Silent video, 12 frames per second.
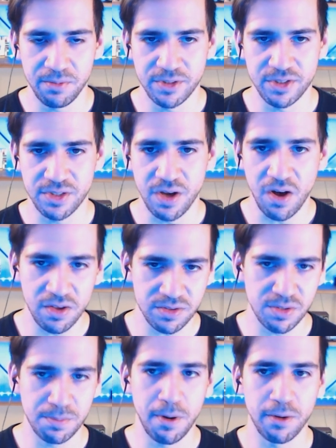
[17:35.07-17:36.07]
which is
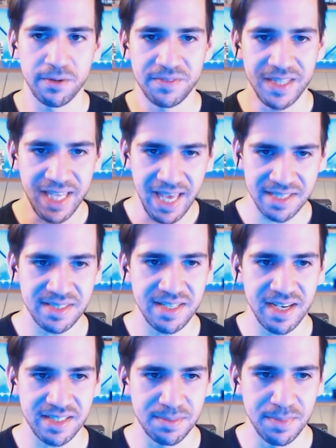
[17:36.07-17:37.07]
also part of the
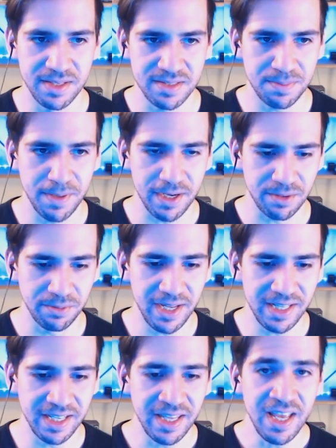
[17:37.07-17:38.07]
SCXML spec
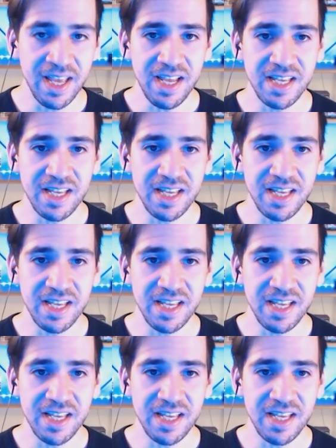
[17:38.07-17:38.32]
already,